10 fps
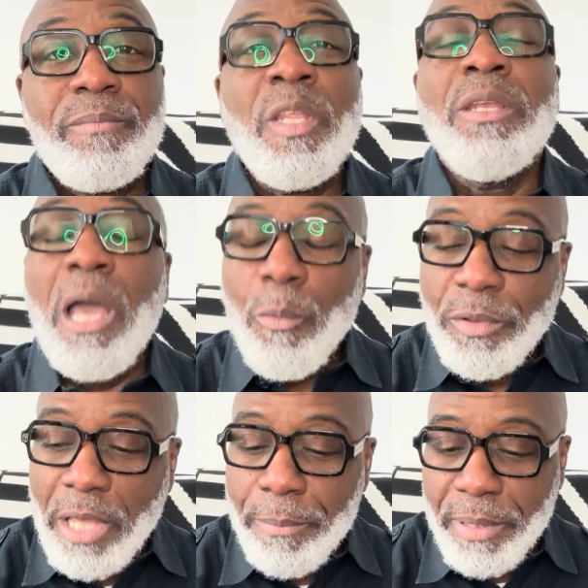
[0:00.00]
Now, with
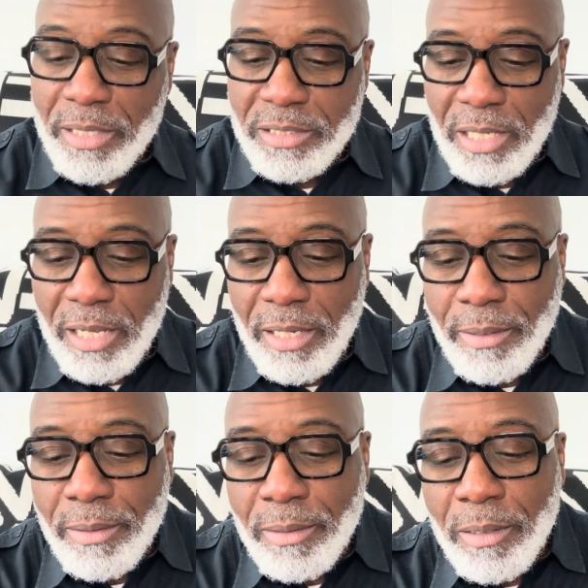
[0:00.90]
that being
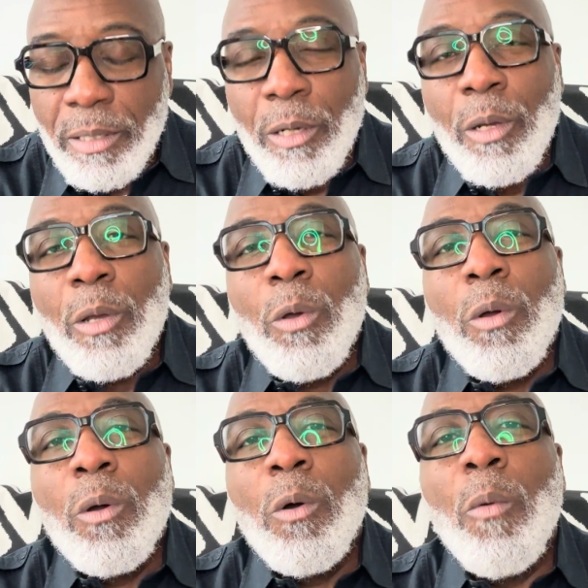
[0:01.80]
said,
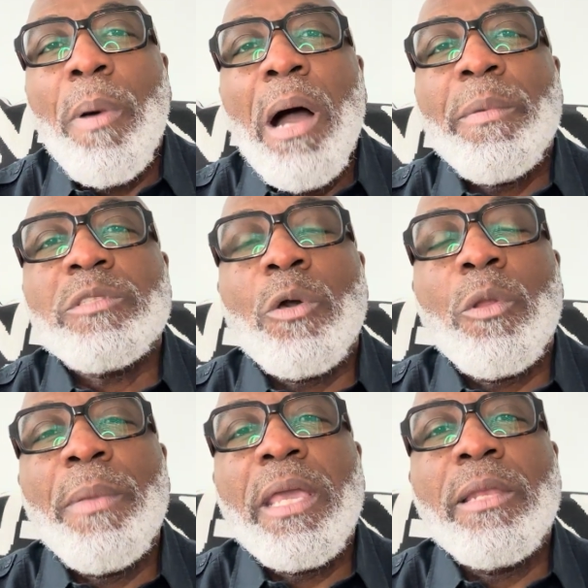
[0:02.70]
Obama's going to
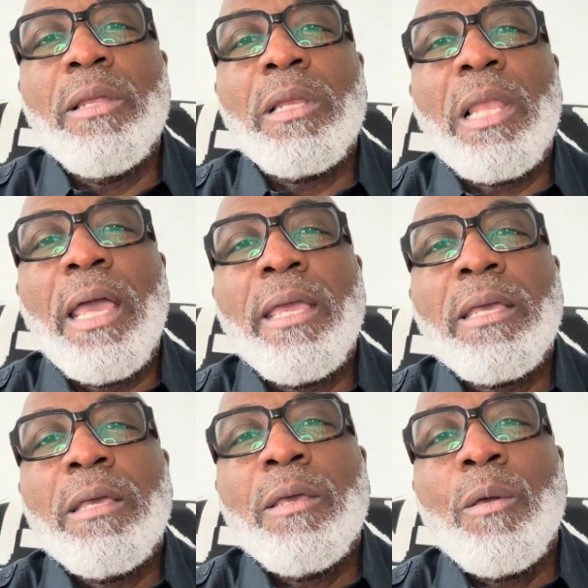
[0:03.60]
make it look
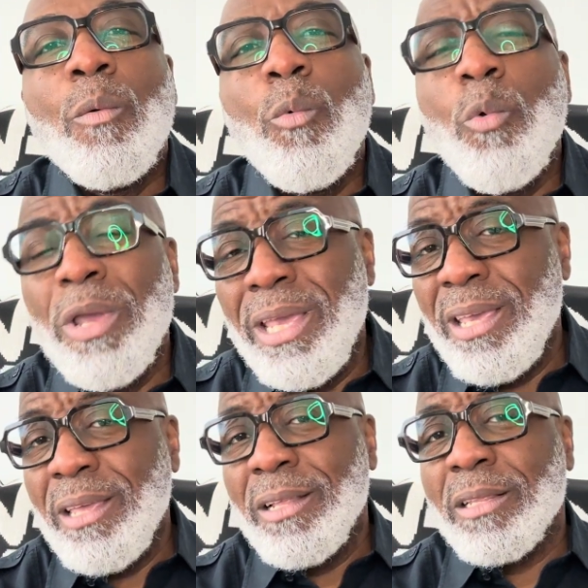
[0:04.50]
like
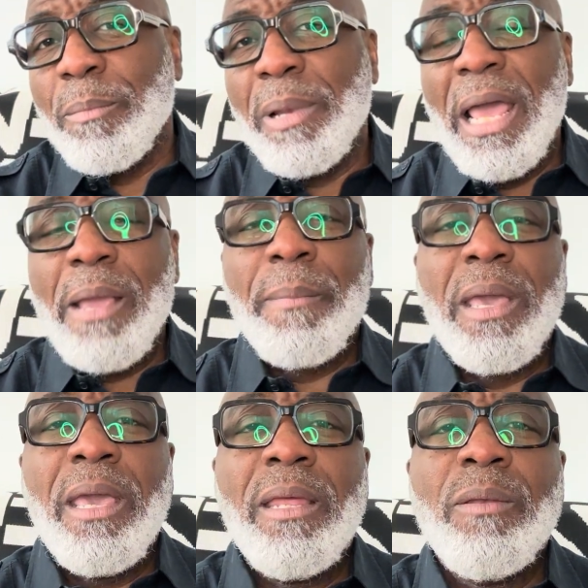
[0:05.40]
we, the black
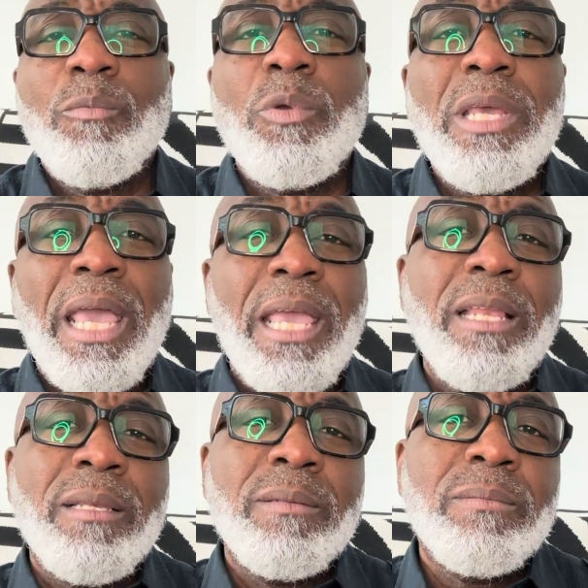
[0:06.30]
man, we
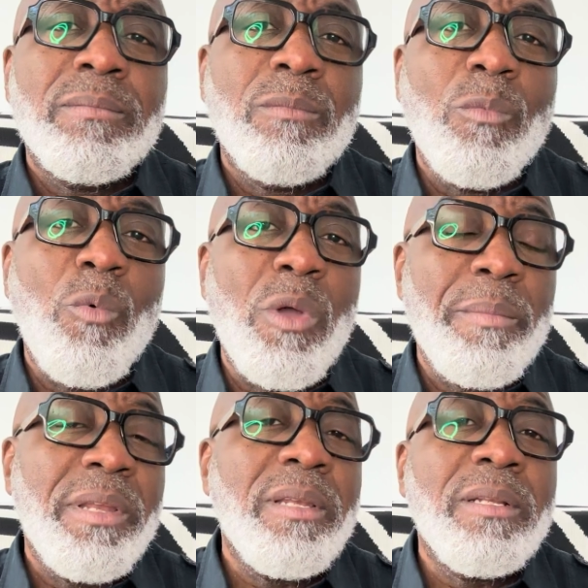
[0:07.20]
hate
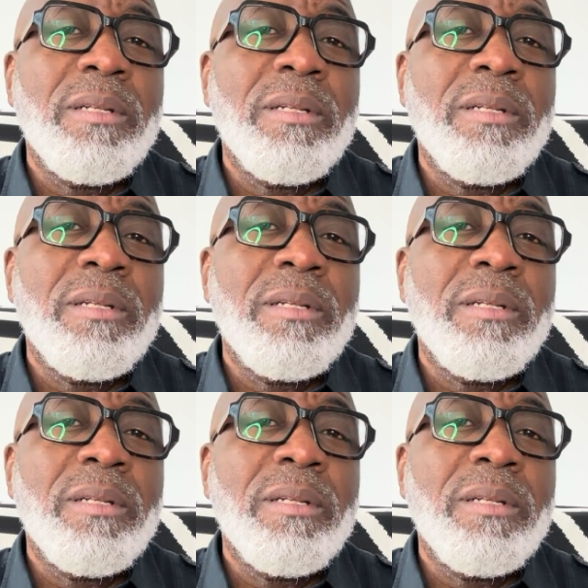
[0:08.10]
women.